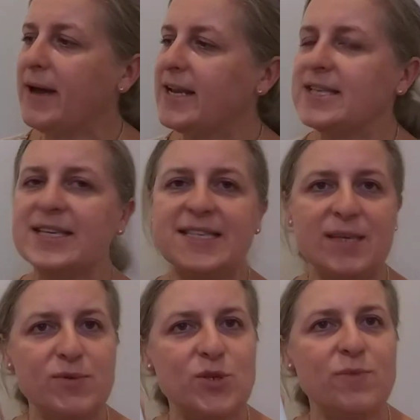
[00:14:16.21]
but it
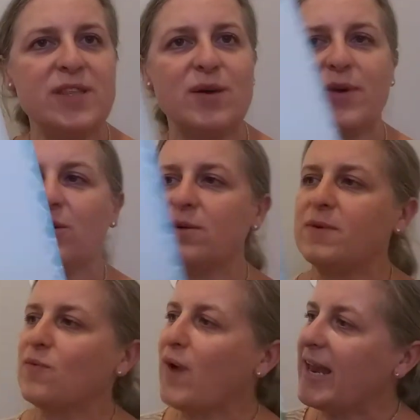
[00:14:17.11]
seems to me that we're going
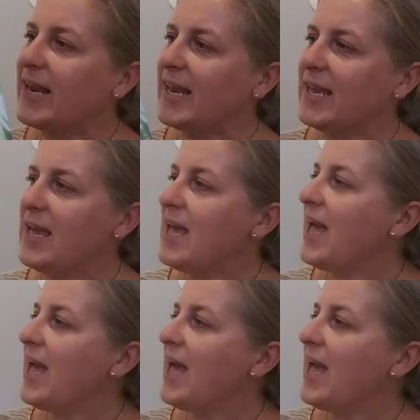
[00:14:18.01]
to be writing